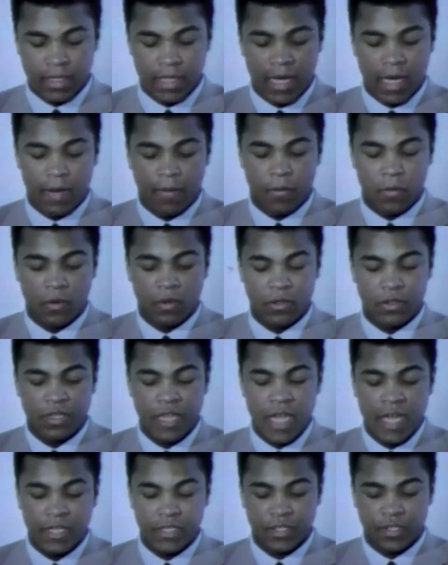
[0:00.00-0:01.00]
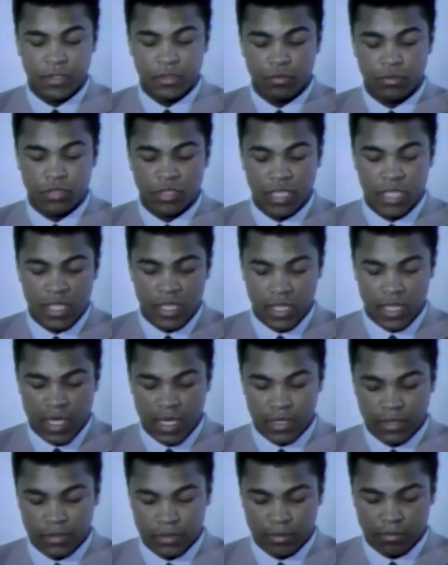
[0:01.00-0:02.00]
I will not go
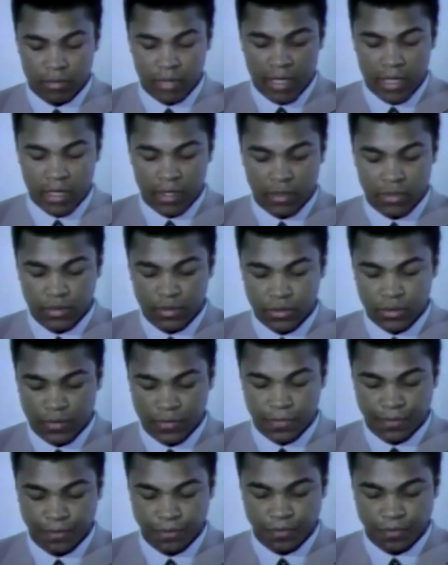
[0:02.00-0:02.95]
10,000 miles